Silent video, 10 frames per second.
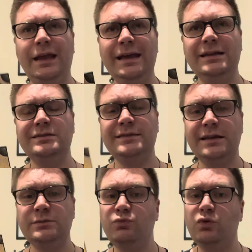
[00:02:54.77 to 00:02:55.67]
it
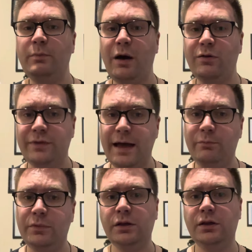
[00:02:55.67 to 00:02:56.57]
says more about
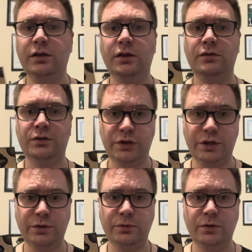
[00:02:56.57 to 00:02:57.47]
them than
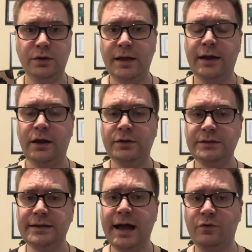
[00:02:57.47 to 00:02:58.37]
you. And I
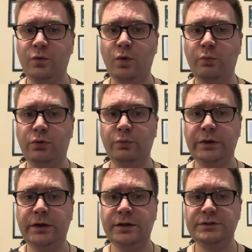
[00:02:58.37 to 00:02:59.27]
did have a wobble
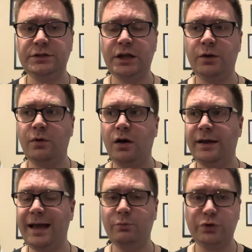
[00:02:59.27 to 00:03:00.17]
because, you know, I
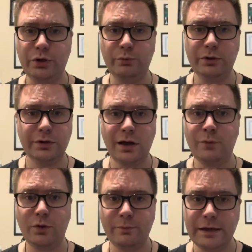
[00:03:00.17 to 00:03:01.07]
am human.
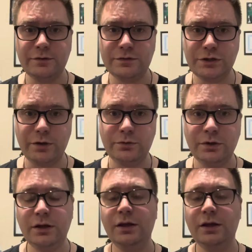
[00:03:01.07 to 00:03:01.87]
I'm not made of stone,